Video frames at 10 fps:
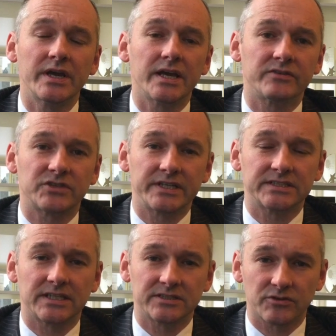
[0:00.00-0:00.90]
If trading
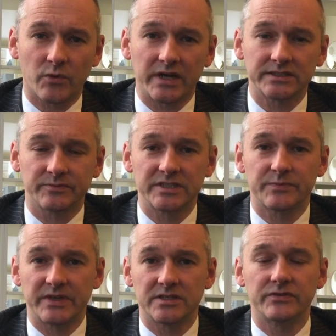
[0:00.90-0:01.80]
standards require somebody to
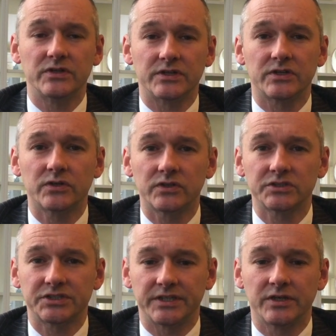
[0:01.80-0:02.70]
be interviewed under
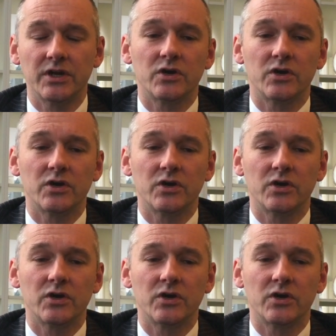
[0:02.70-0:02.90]
caution,